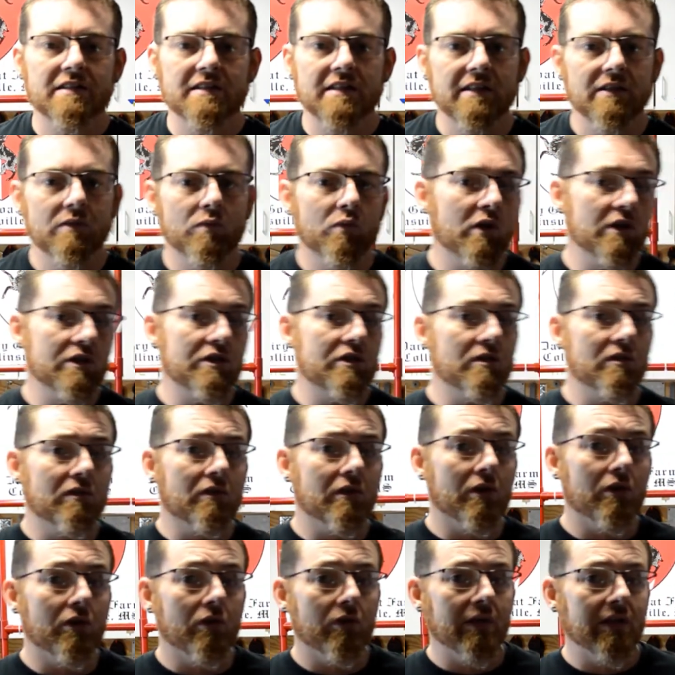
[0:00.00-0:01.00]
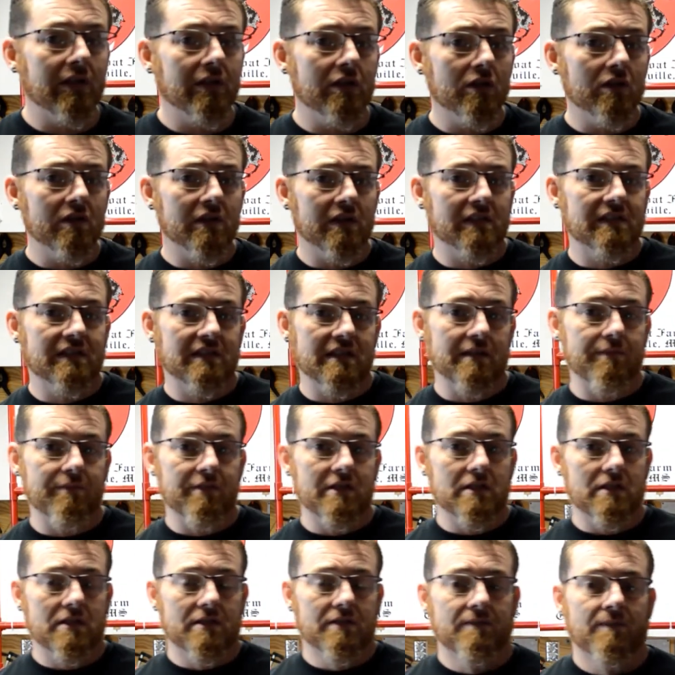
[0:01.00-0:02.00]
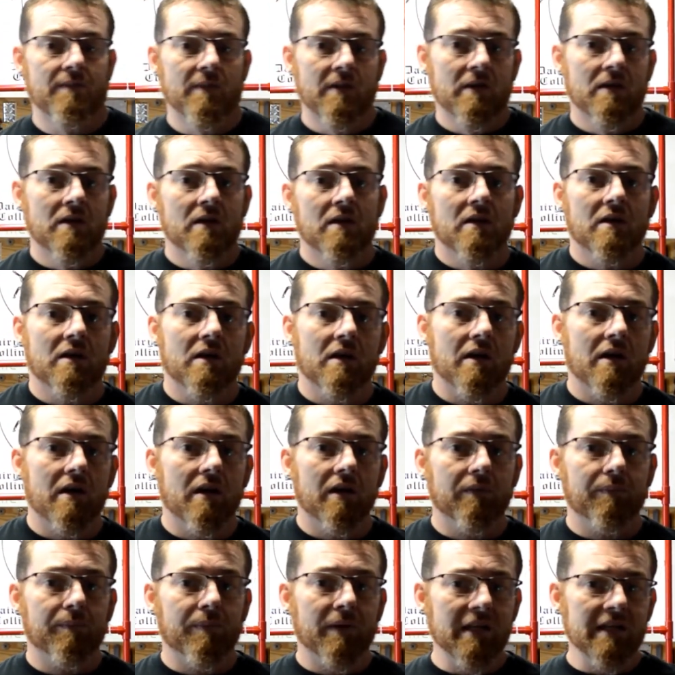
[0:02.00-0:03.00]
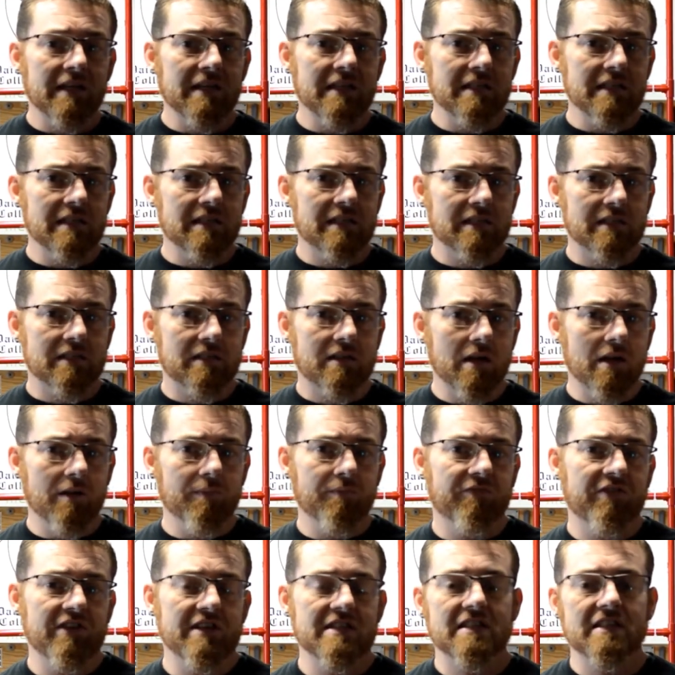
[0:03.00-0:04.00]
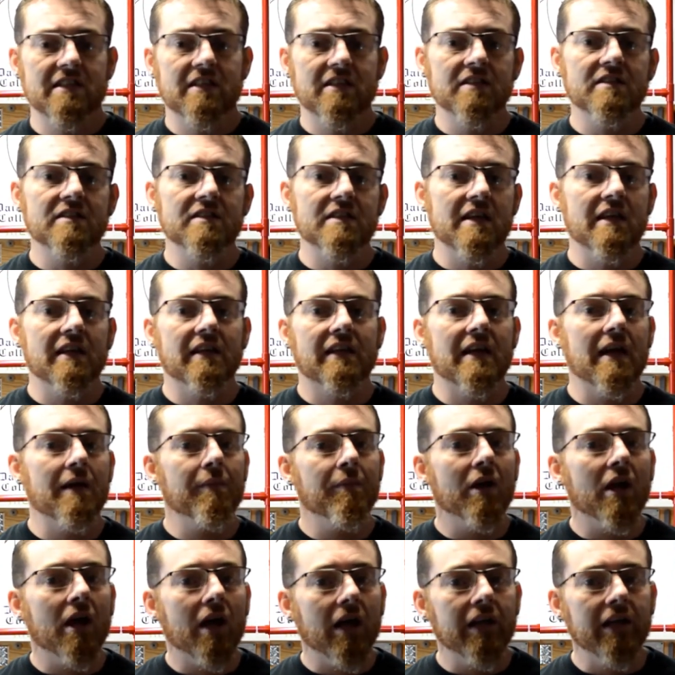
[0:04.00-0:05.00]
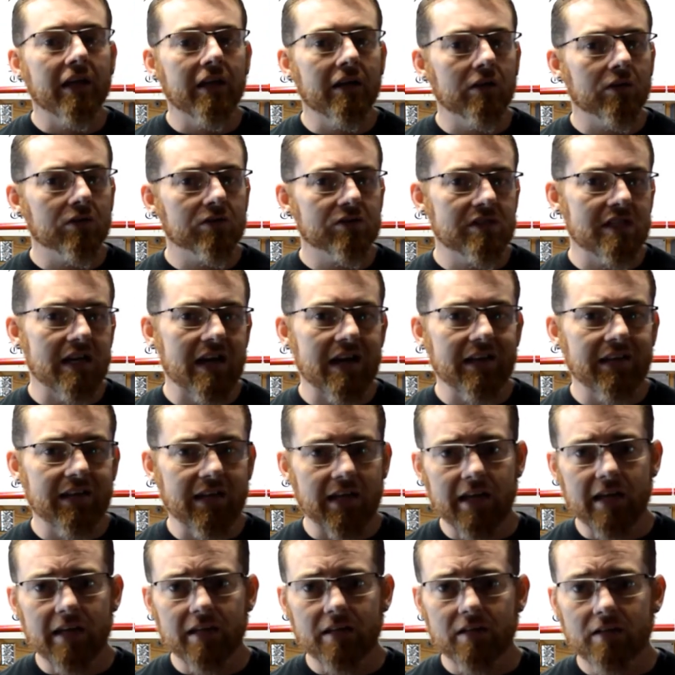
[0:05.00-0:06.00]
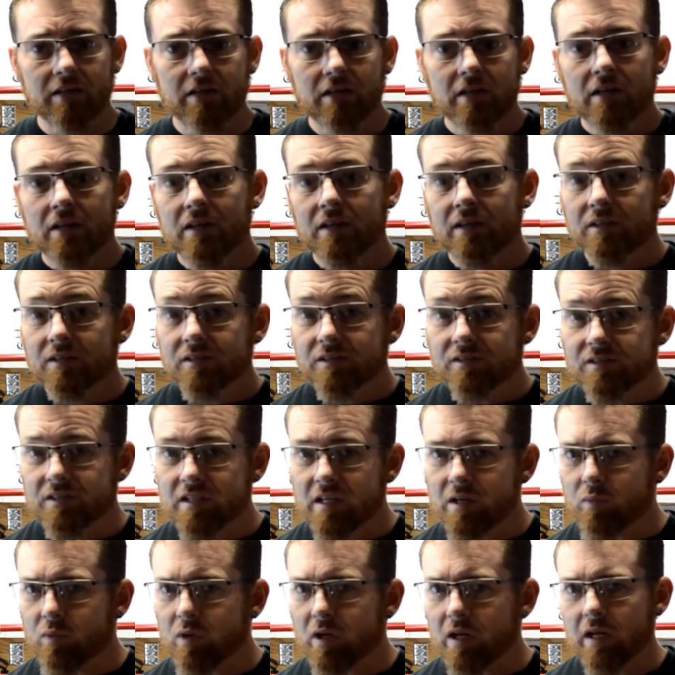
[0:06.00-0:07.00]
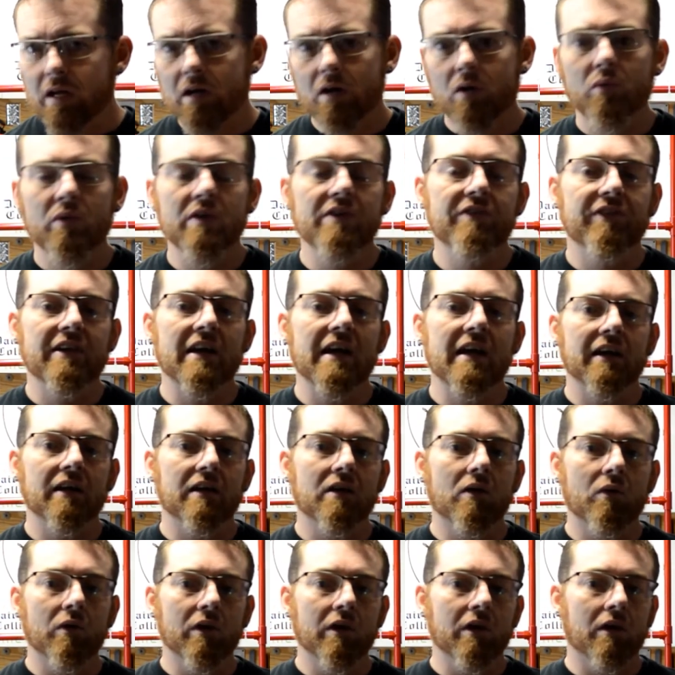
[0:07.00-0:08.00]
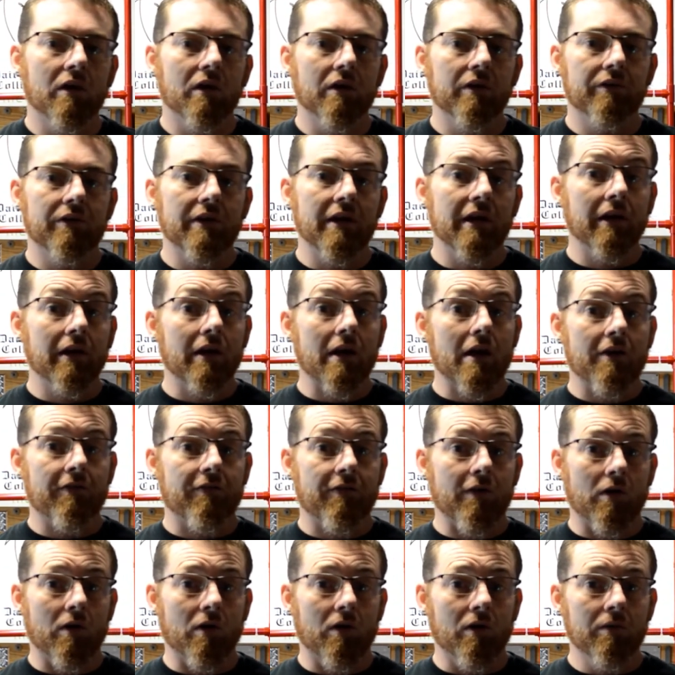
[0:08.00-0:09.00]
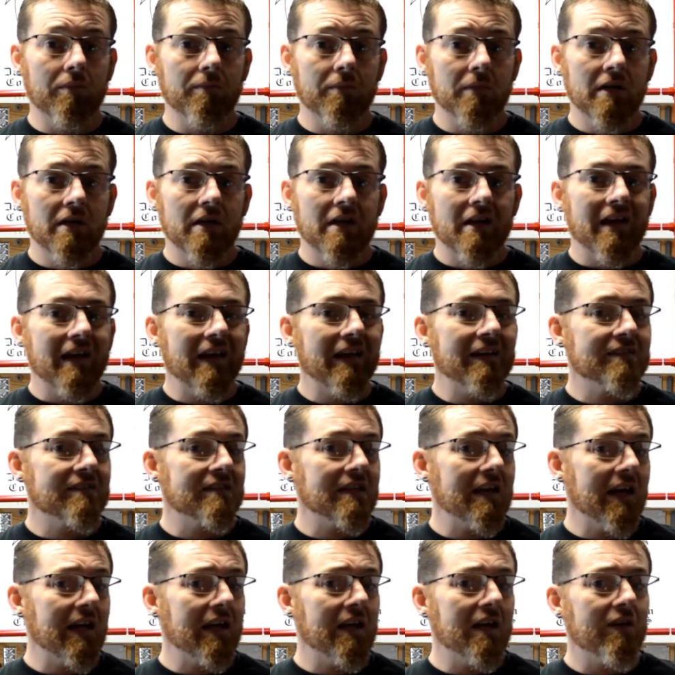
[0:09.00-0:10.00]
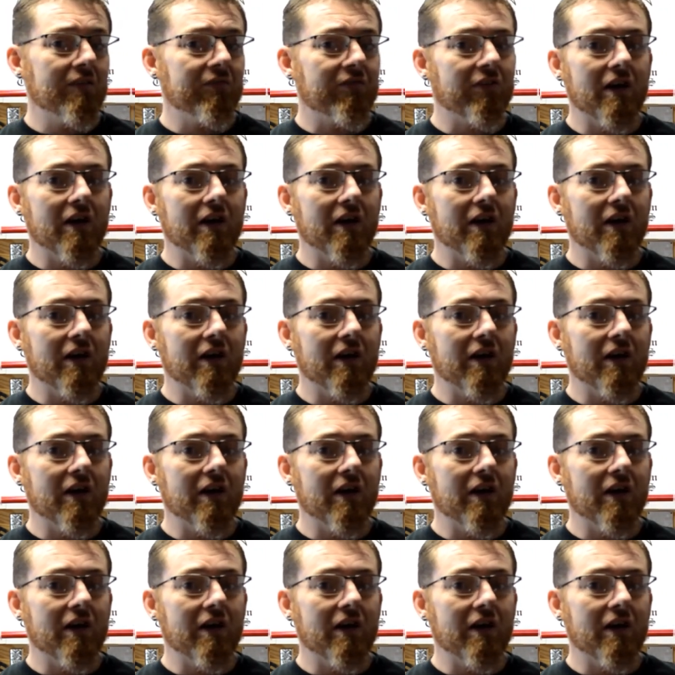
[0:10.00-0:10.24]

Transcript: and what you do in your exhibits. Please come visit us at CamelotHills.net, see what all we've got going on around our farm, and sign up for